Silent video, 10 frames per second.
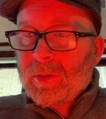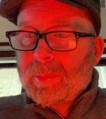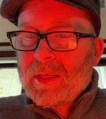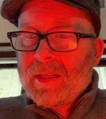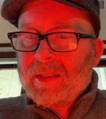
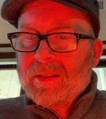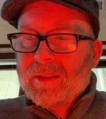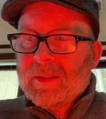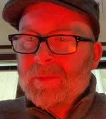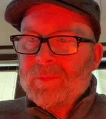
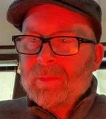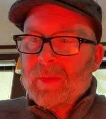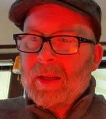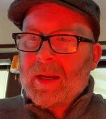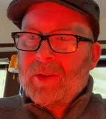opinions,
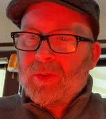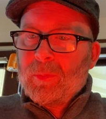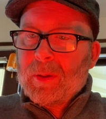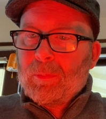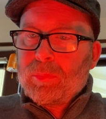and do
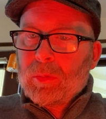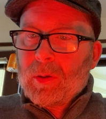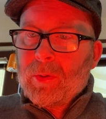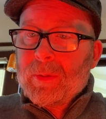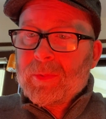but
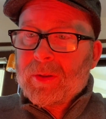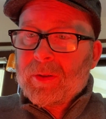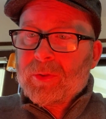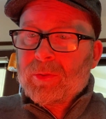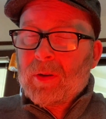blow them to
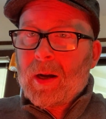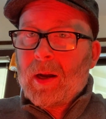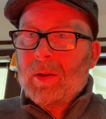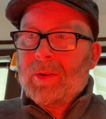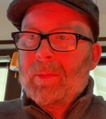their
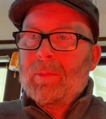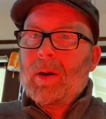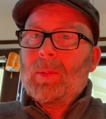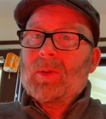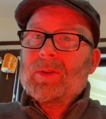trial, their
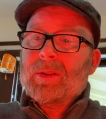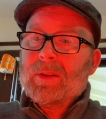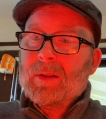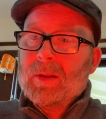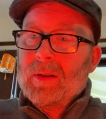bubbles
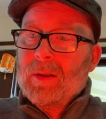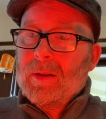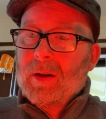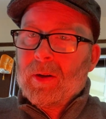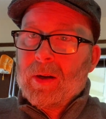
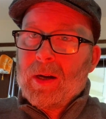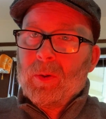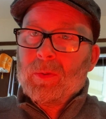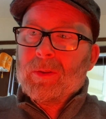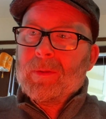are
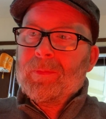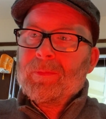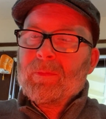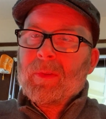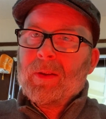out.
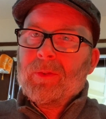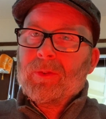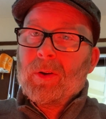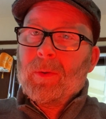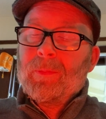
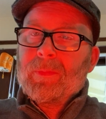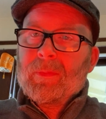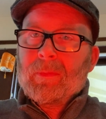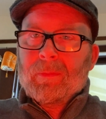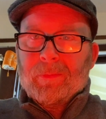So
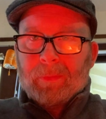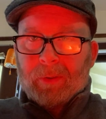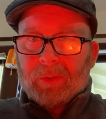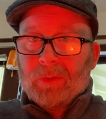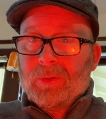
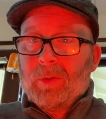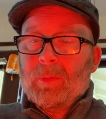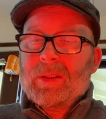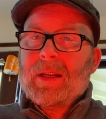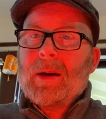this is sort of
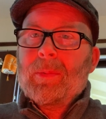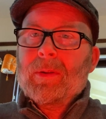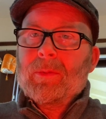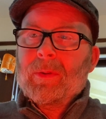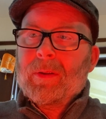what's
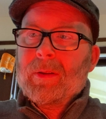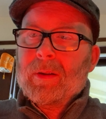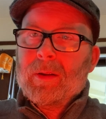happened with